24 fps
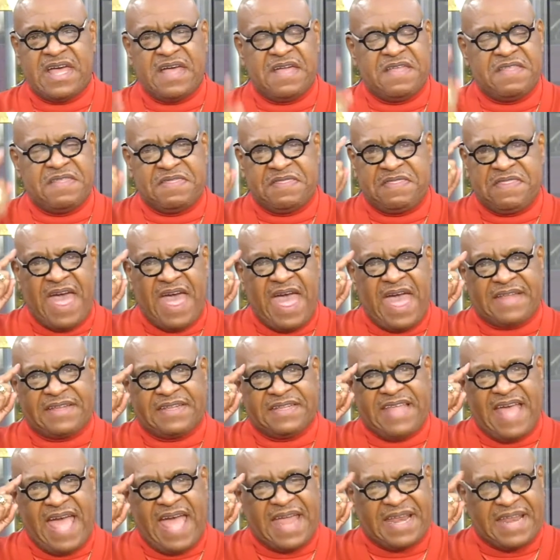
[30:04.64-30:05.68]

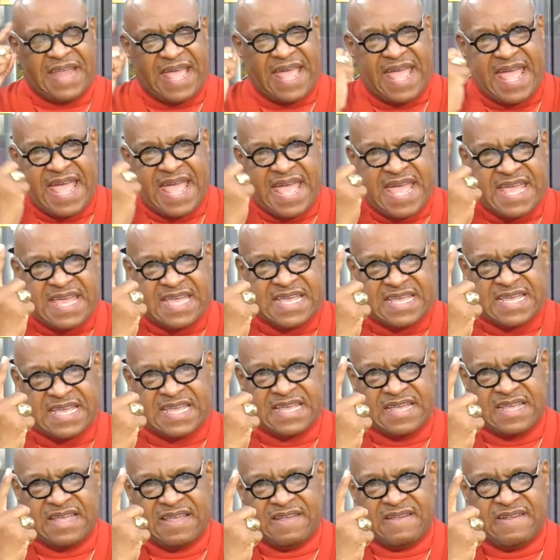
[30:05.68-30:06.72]
that that
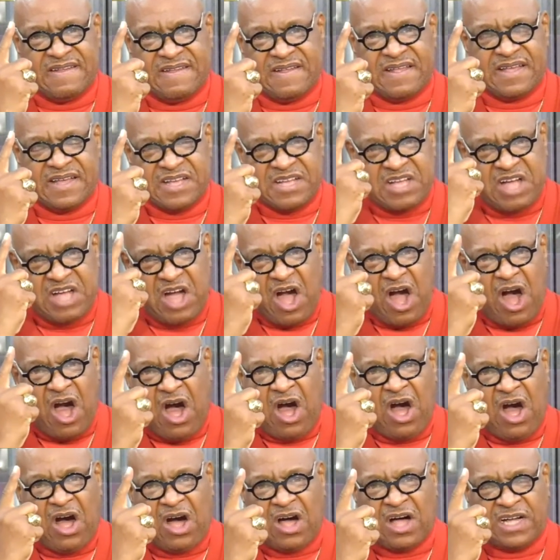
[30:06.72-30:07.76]
He,
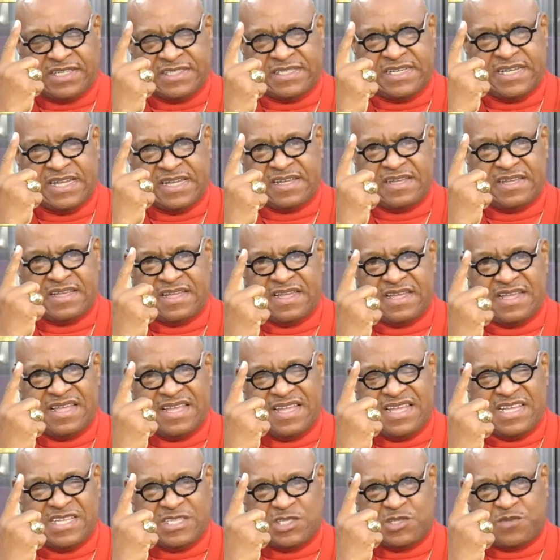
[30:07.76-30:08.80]
God,
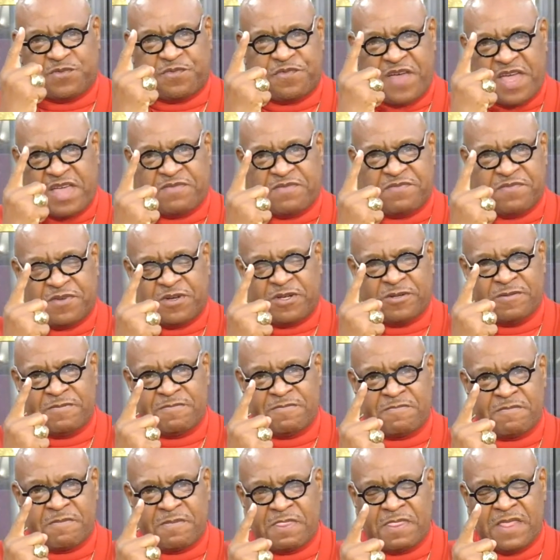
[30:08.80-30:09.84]
is faithful.
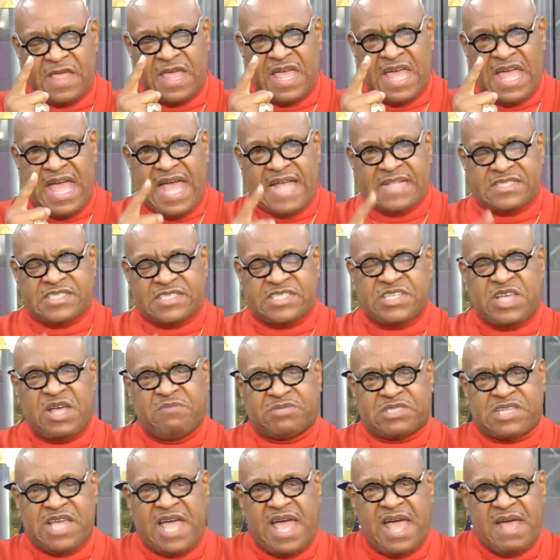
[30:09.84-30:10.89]
And
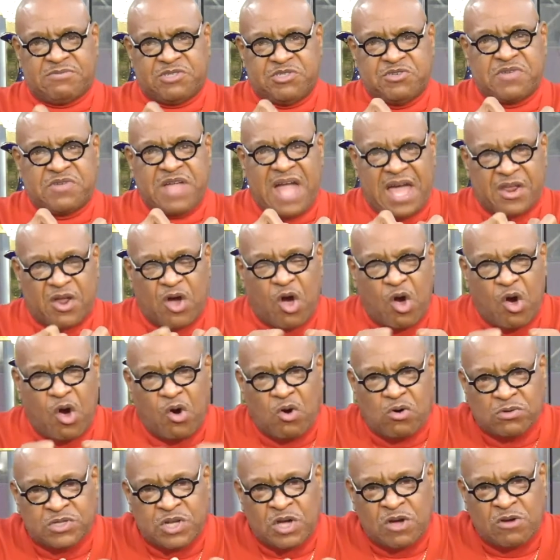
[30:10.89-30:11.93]
sometimes you got to
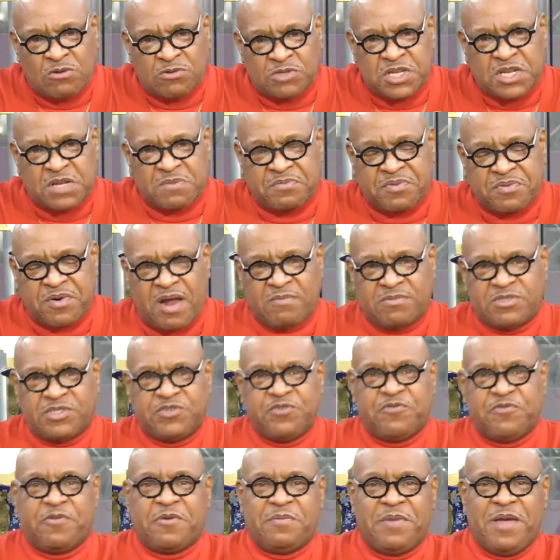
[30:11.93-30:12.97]
hold on to the promise.
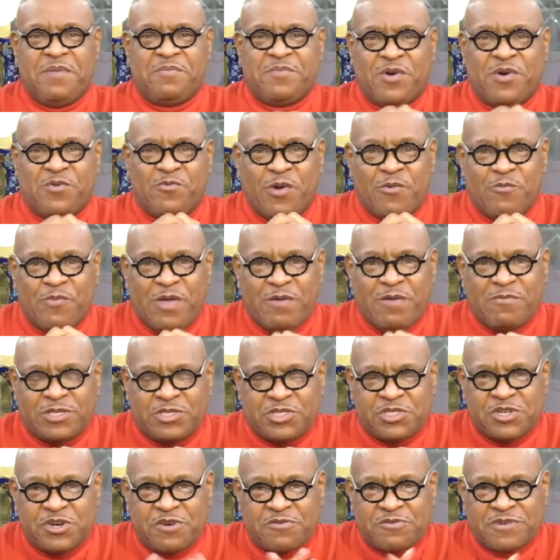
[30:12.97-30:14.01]
You remember when we were
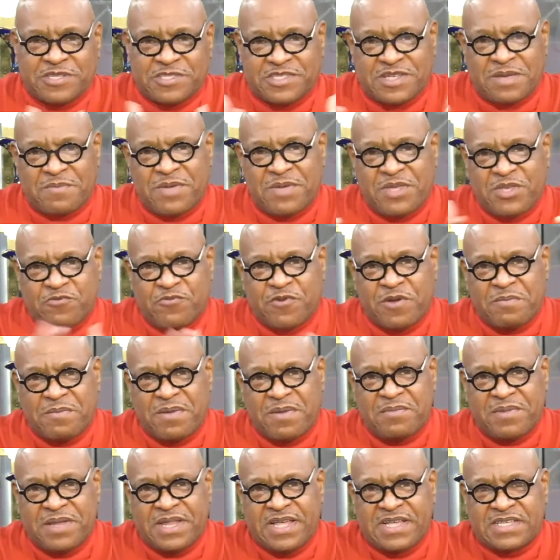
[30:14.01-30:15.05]
children, some of you
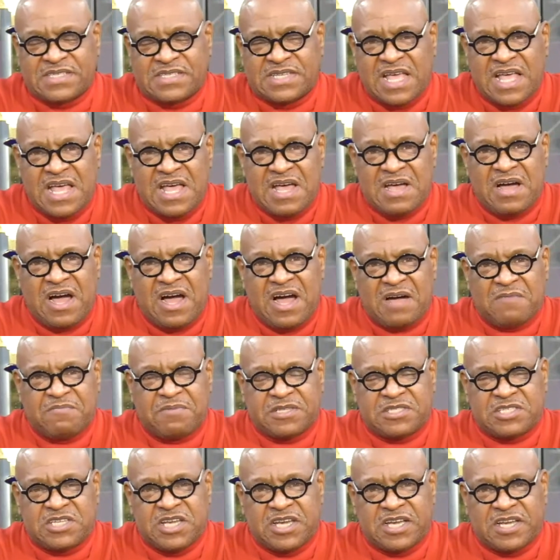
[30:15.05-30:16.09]
remember this, uh,
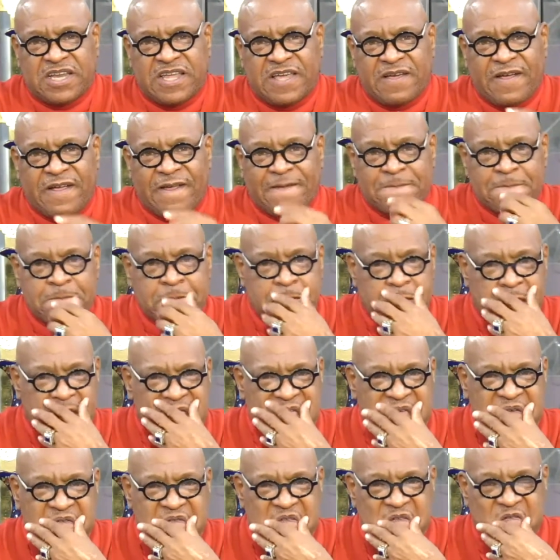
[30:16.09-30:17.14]
particularly
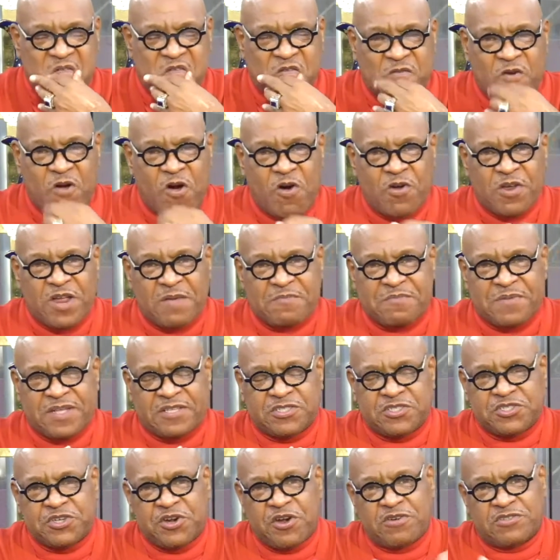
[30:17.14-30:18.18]
if you've grown up in
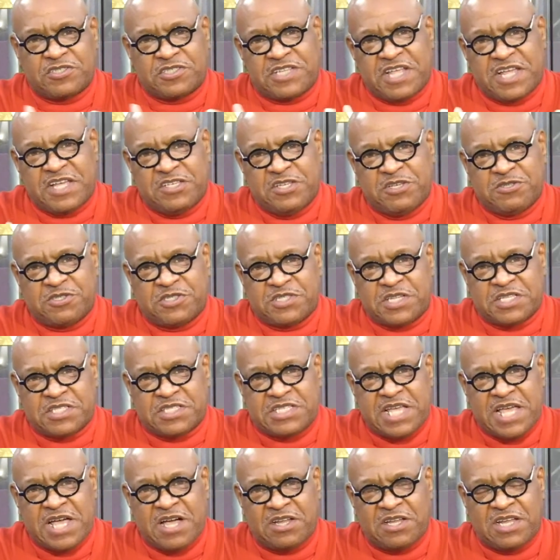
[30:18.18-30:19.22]
church, they used to
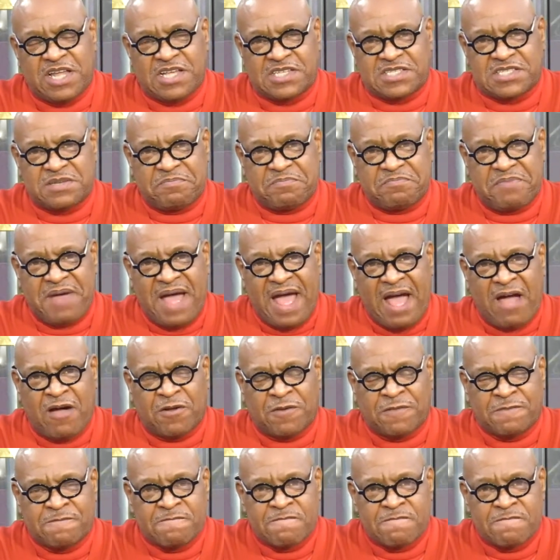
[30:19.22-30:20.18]
tell us about